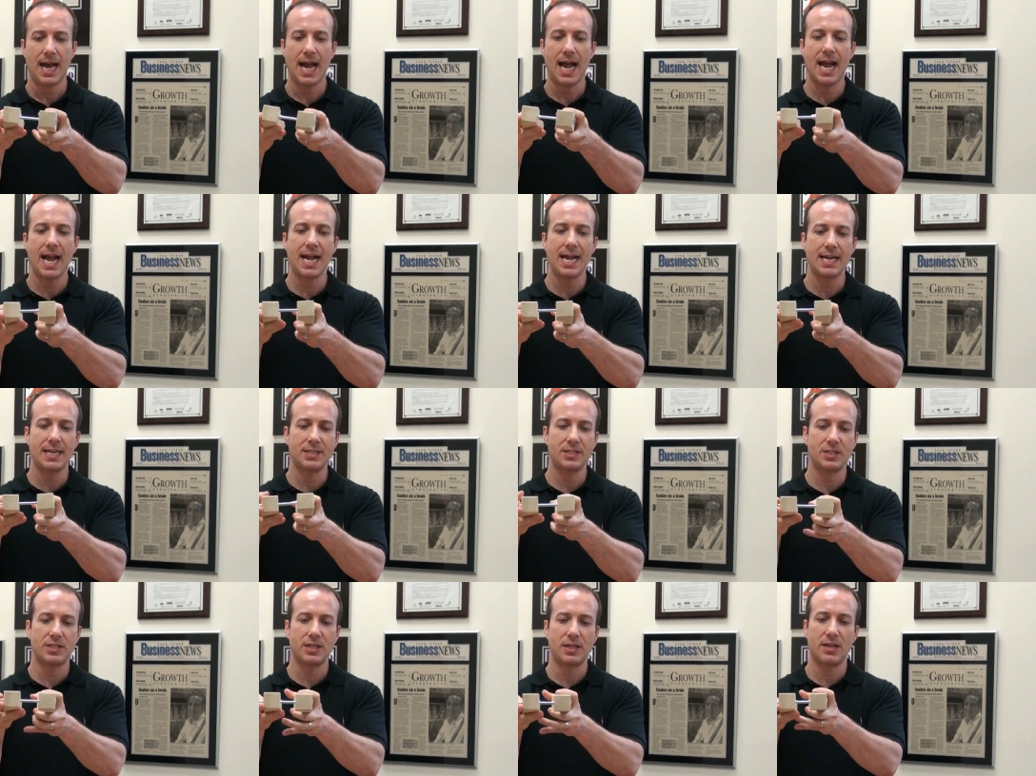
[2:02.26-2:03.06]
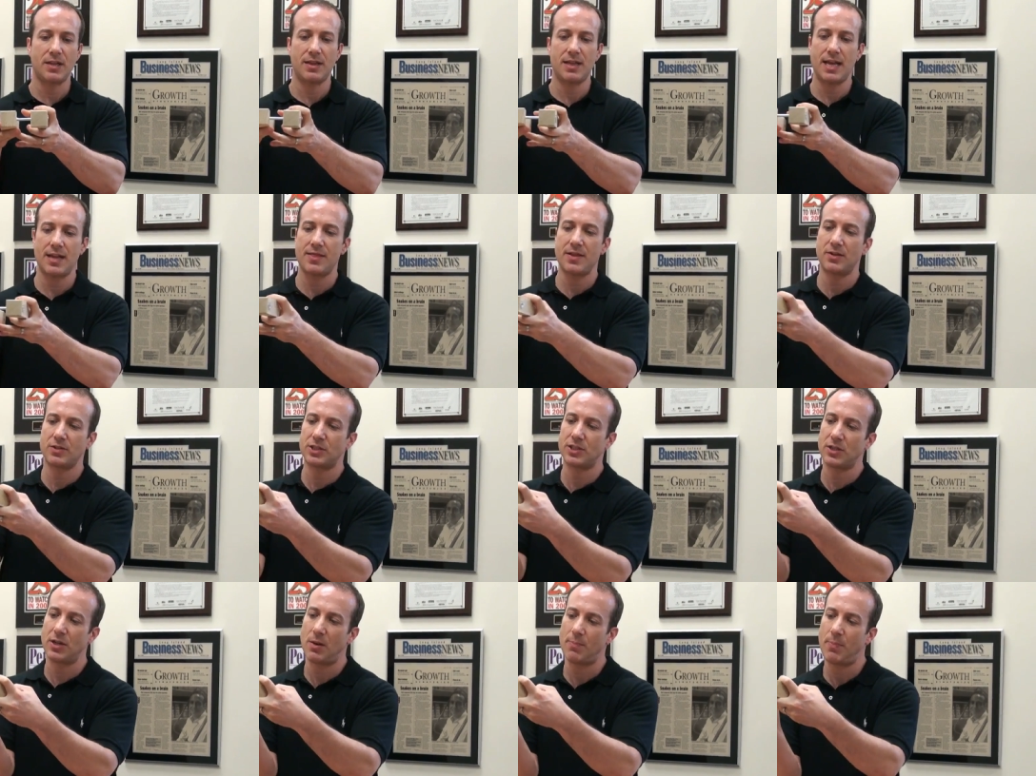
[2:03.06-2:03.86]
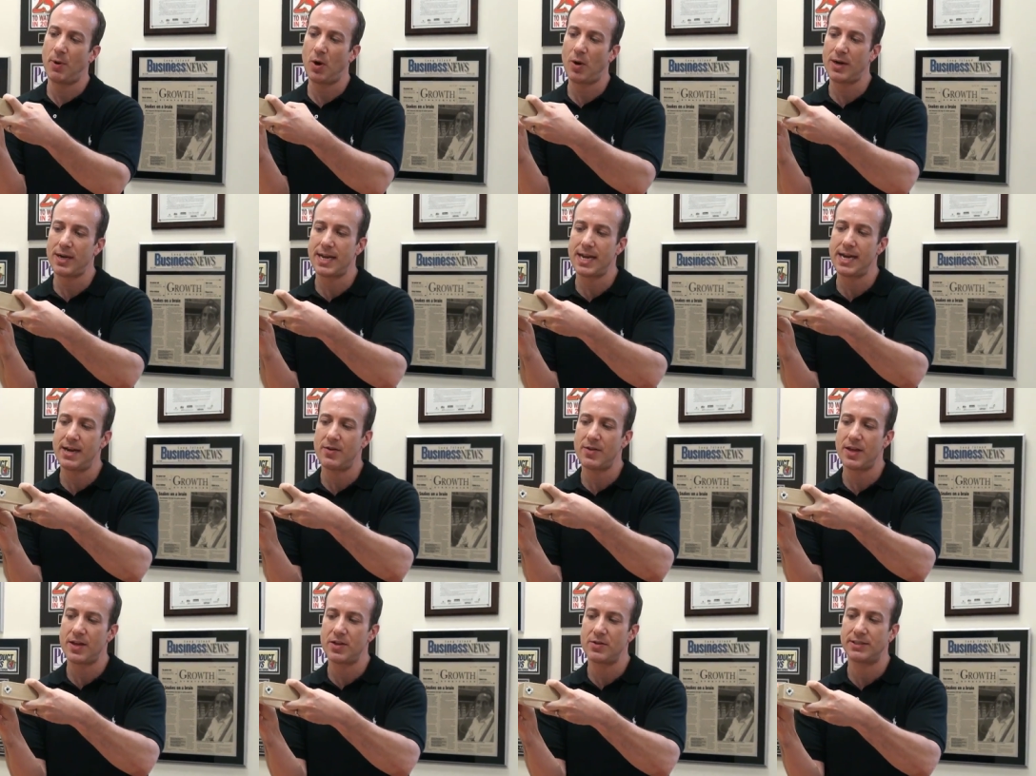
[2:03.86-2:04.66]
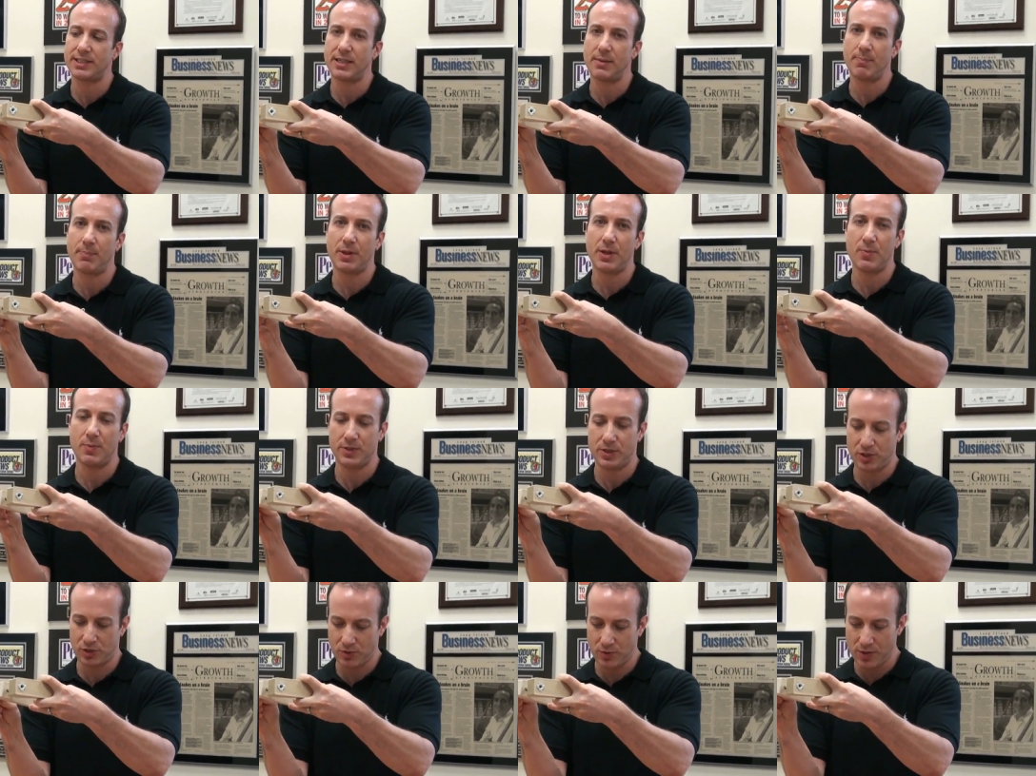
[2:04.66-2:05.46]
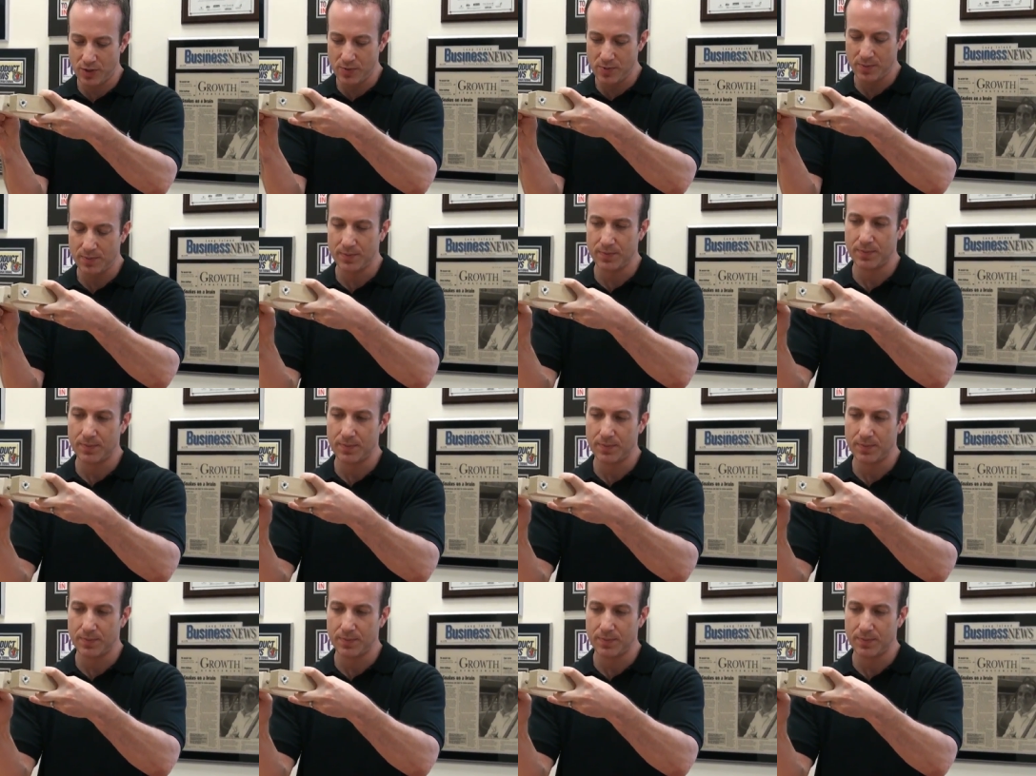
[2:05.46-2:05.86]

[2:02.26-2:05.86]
And then there's a part here that you simply would screw.